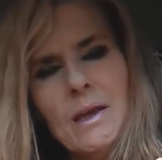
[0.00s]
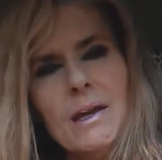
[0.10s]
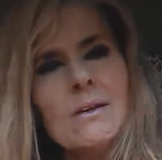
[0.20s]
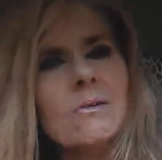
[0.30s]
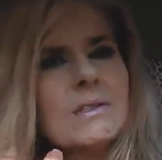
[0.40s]

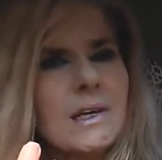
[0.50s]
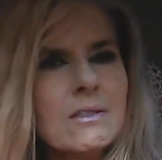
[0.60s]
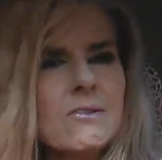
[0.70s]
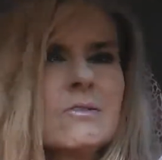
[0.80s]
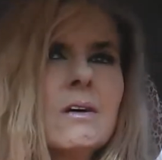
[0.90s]
And of course
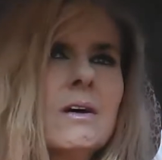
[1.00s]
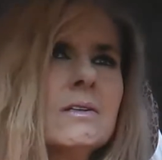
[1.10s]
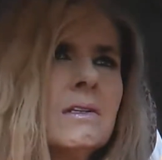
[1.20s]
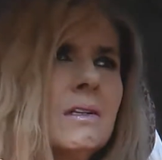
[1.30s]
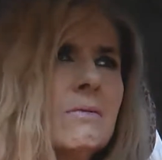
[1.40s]

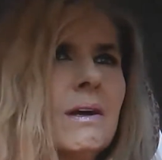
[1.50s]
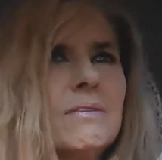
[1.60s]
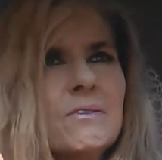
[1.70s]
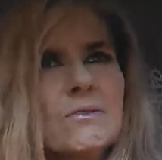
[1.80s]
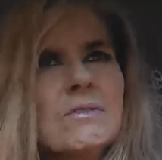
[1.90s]
exercise, eating
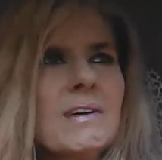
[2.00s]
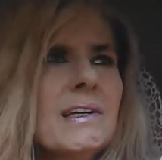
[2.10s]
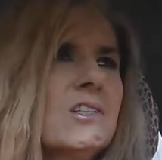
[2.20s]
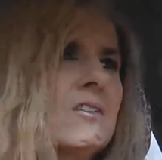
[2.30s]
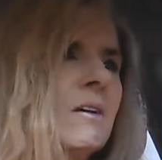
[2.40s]
right, fruits,
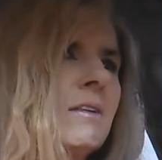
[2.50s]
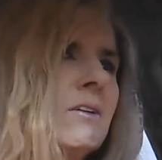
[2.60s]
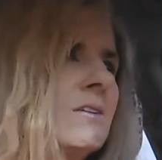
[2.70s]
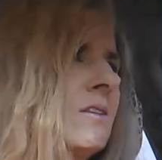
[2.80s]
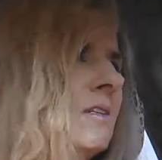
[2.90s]
veggies, all
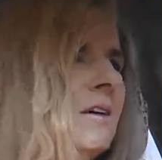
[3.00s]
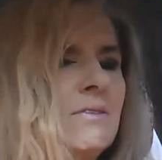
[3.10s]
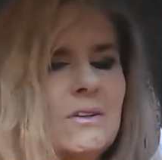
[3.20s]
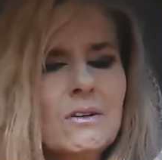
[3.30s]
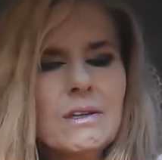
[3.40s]
that good
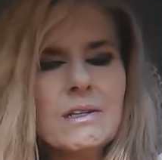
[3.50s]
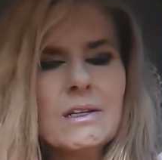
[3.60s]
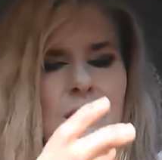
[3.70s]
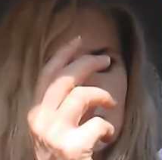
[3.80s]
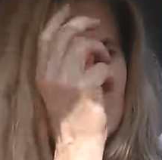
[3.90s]
stuff, you know, they
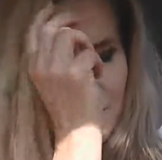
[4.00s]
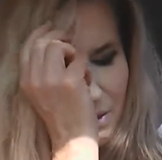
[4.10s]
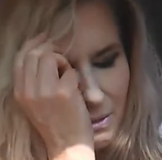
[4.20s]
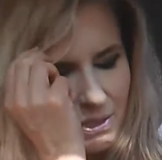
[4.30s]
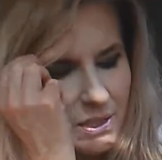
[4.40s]
tell us to
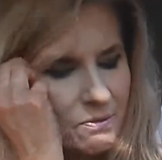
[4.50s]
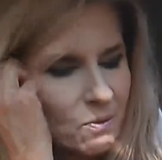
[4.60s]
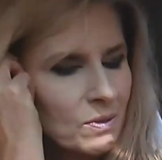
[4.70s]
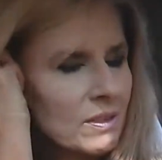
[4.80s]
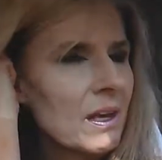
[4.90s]
do and so
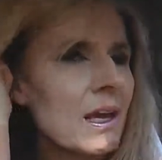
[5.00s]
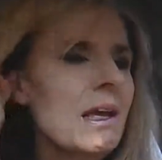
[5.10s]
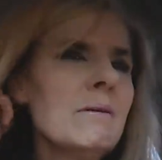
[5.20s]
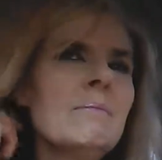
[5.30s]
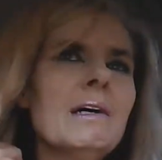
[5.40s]
forth.
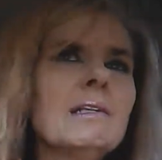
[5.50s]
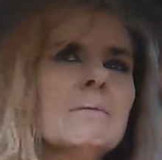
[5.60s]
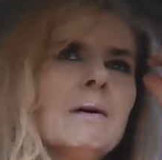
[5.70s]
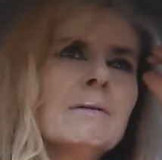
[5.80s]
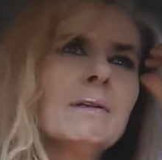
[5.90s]
But
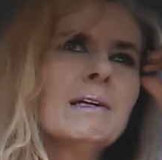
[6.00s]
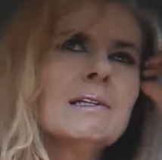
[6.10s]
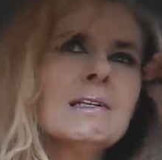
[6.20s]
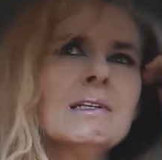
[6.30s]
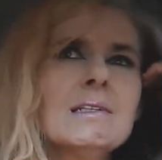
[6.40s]
the bottom line
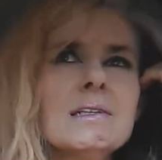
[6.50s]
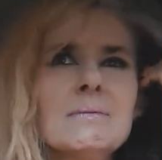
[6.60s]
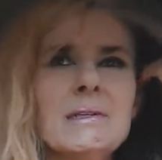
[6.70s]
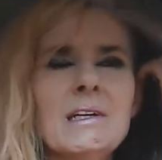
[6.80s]
is they didn't tell me